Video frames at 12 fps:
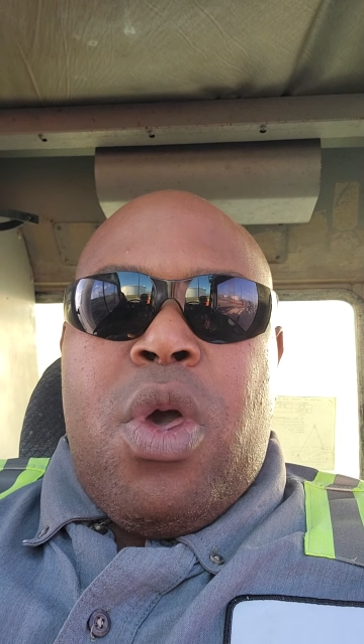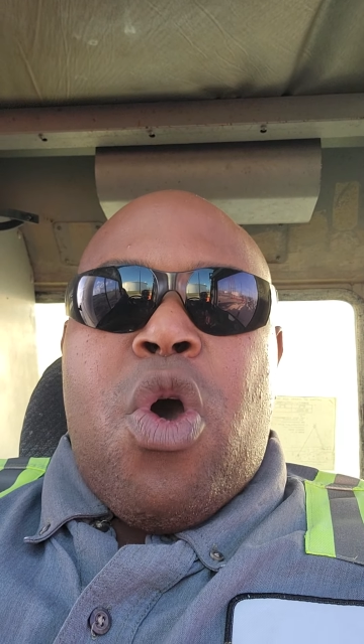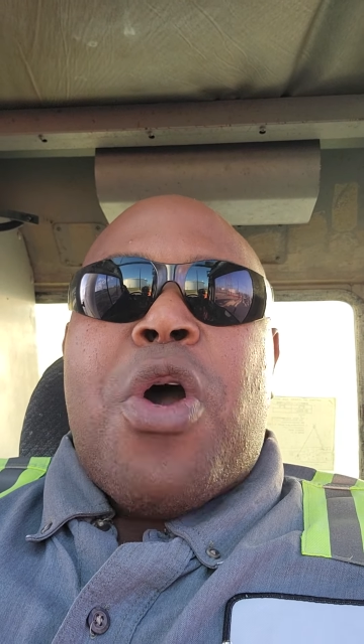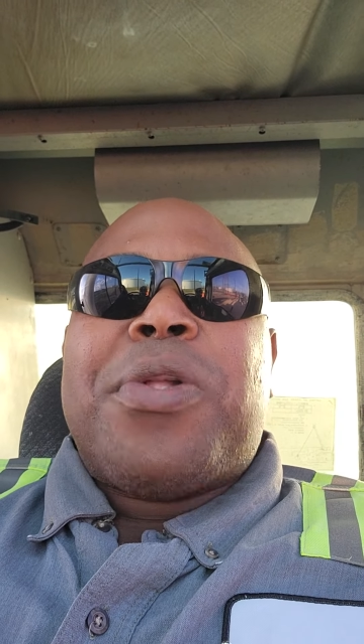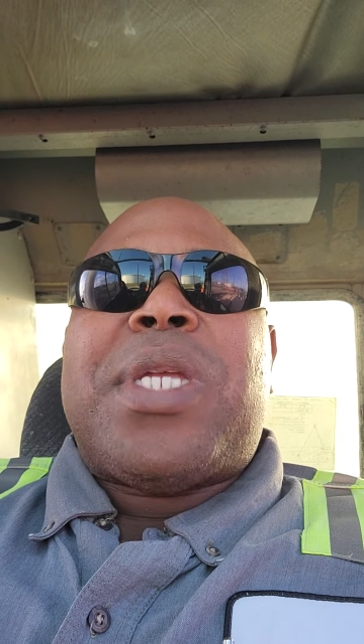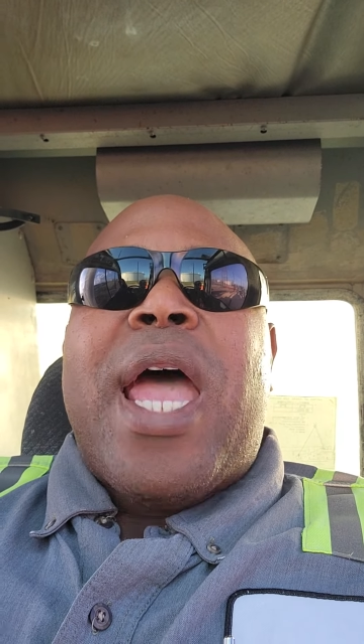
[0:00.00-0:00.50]

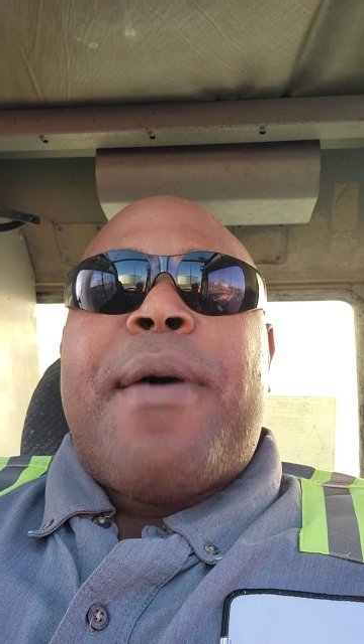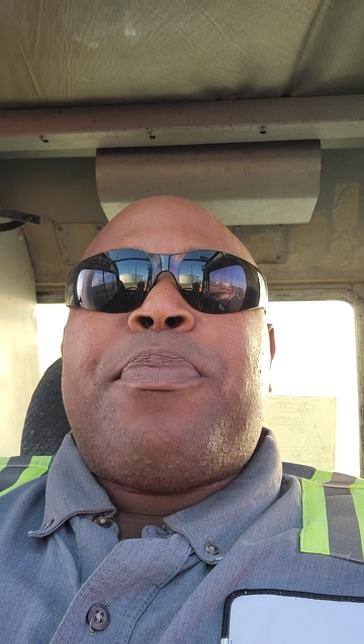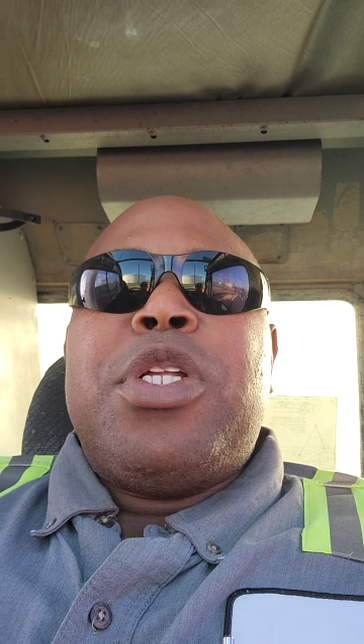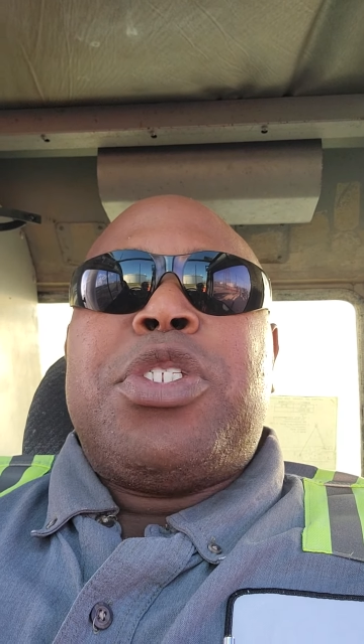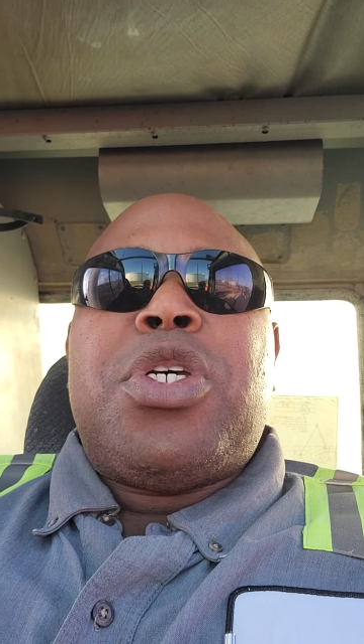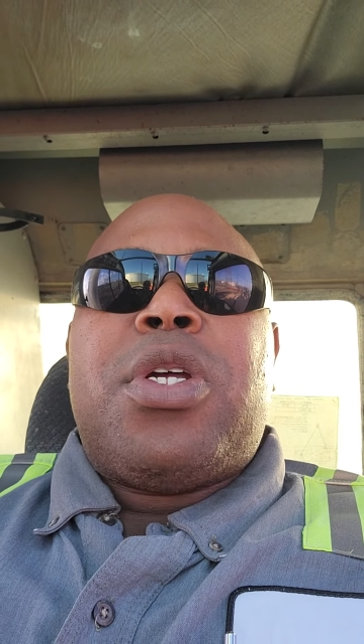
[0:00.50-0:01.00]
or tapped
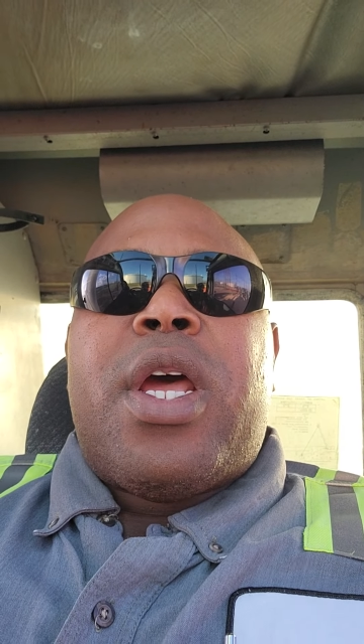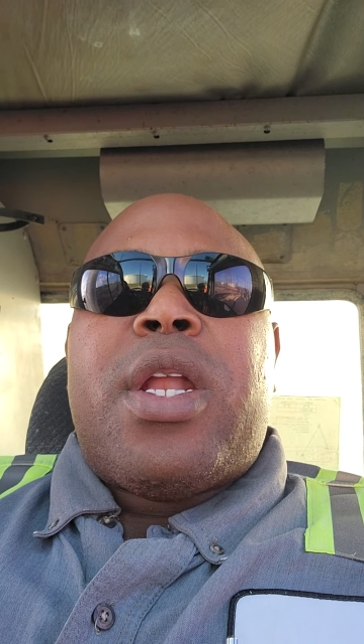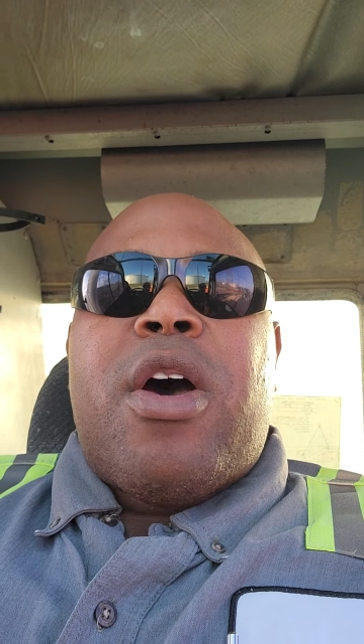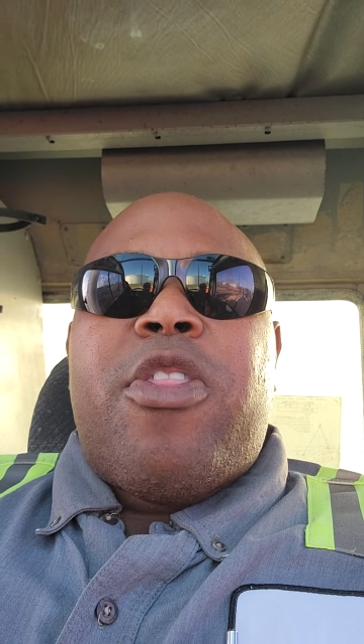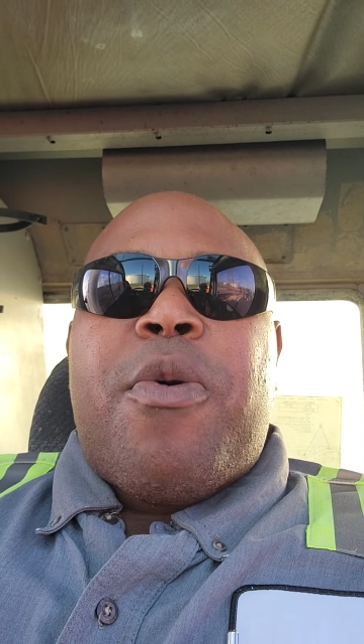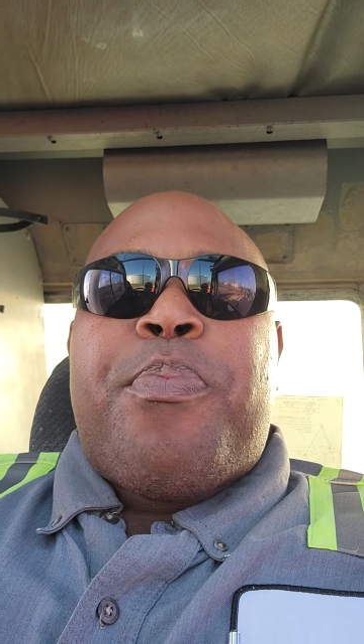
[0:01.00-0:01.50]
into that
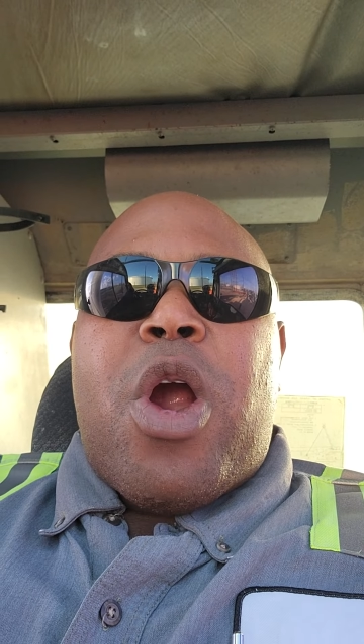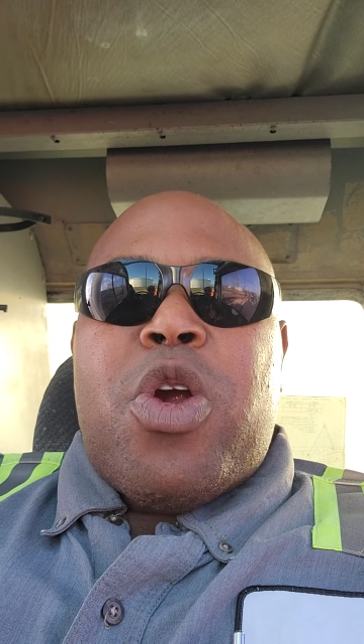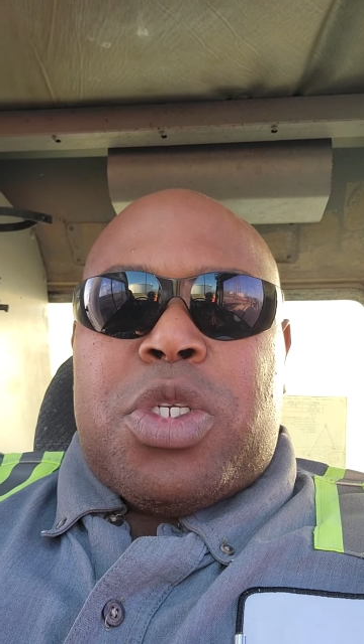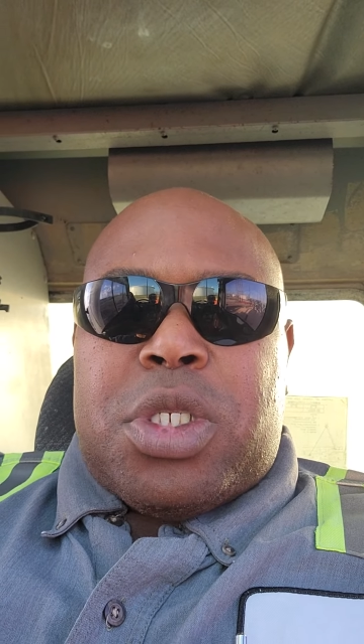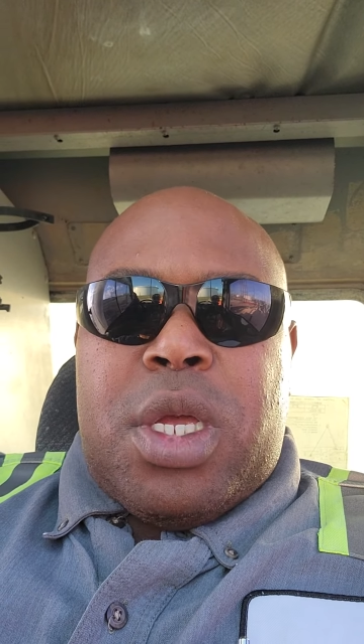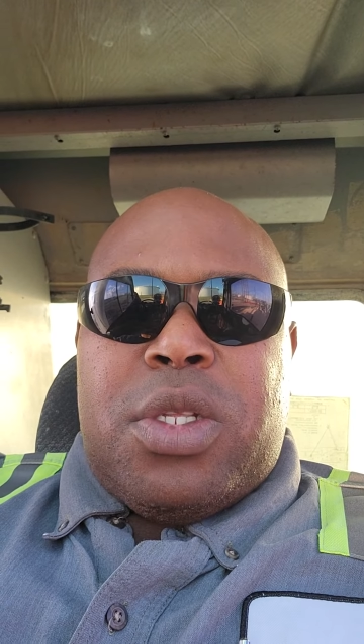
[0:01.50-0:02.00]
other
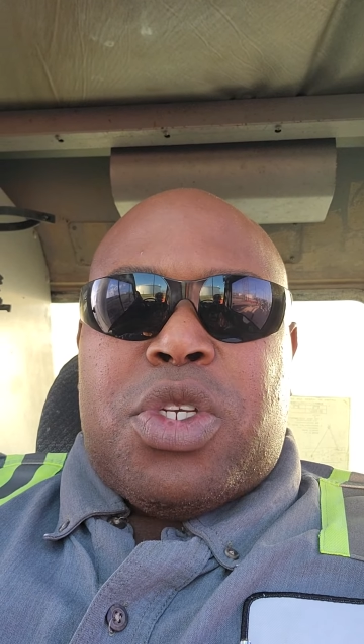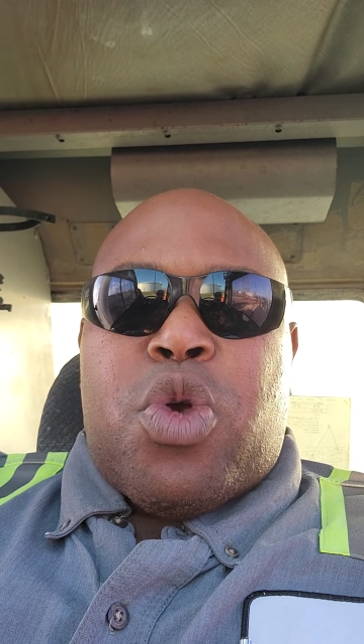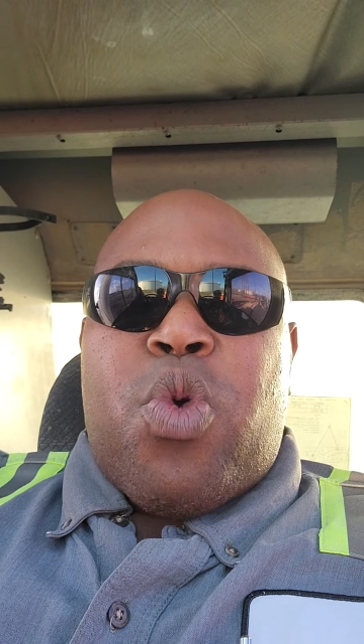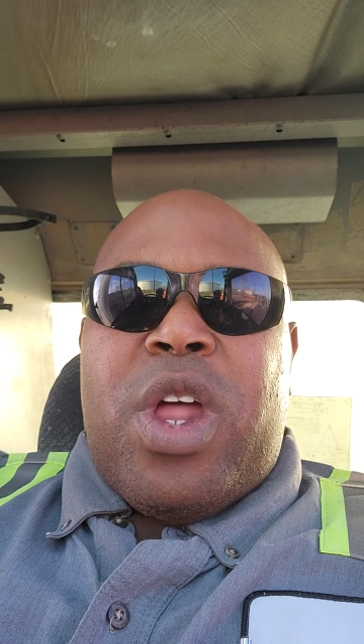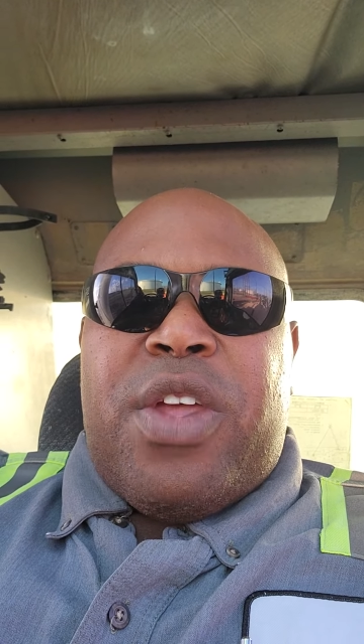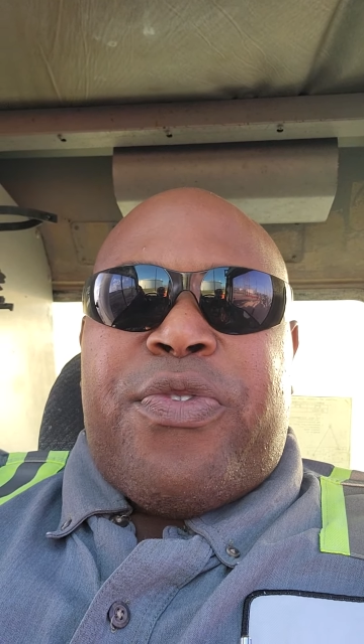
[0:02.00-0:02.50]
person to
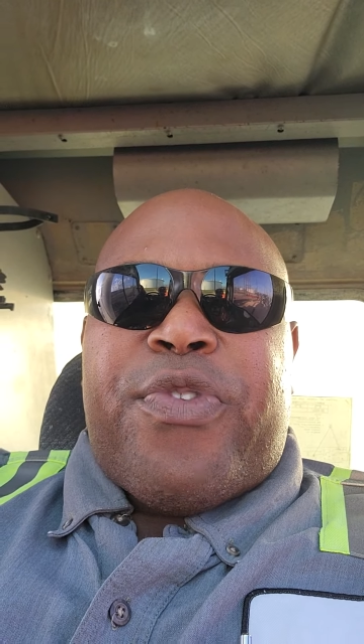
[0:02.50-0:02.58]
really